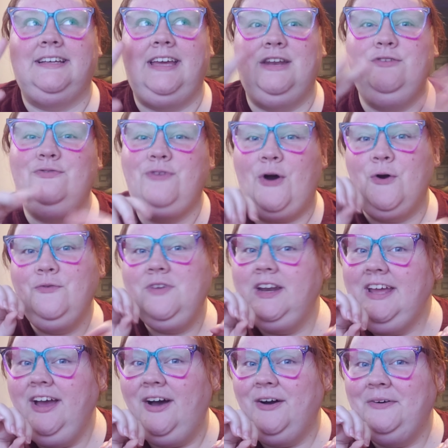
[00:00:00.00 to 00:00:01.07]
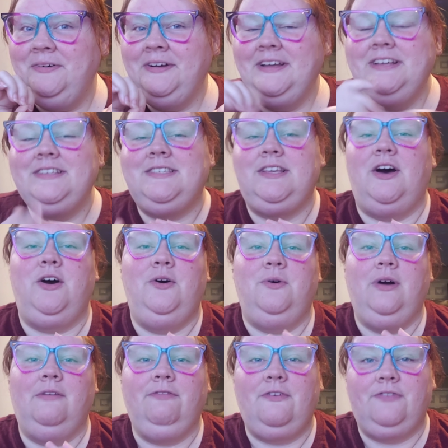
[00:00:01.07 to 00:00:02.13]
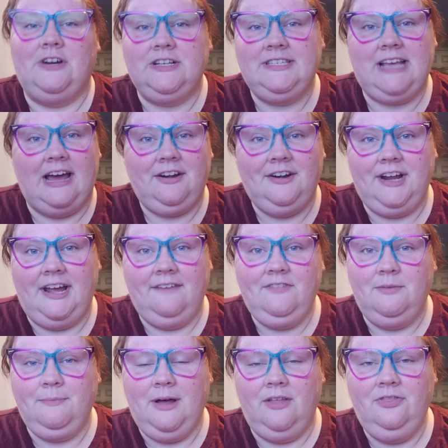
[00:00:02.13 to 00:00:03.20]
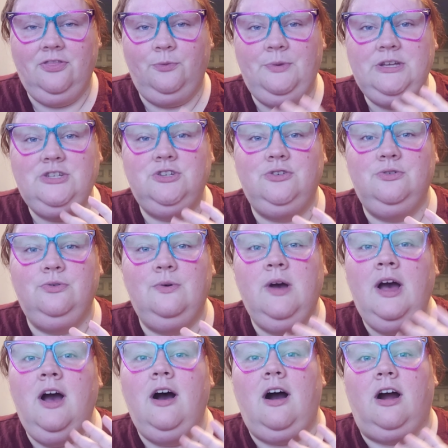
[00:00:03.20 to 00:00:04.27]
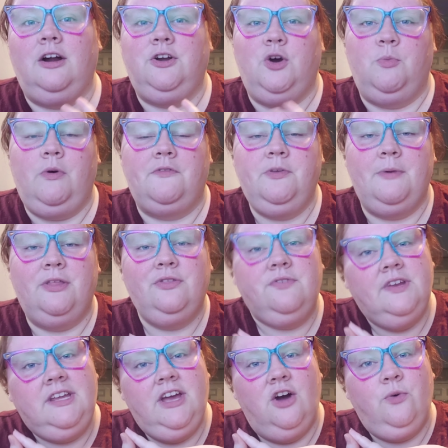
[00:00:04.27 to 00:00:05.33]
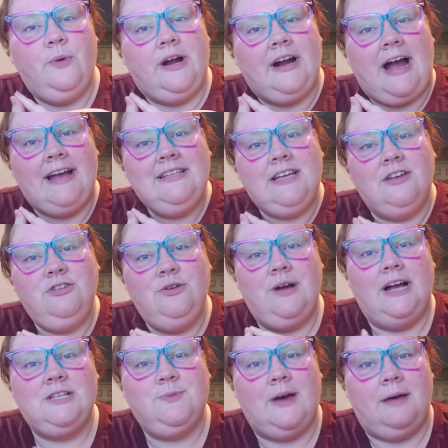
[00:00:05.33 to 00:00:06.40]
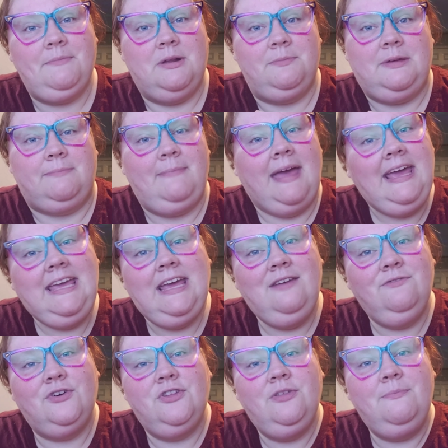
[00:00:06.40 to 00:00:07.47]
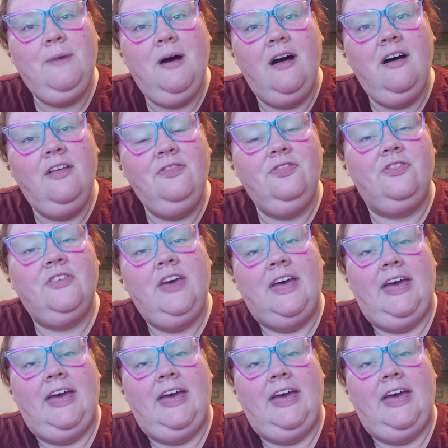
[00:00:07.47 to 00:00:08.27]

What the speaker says: info video. So the first Saturday of the month we do our Gnome of the Month video where I tell you guys what I'm going to be making for the month,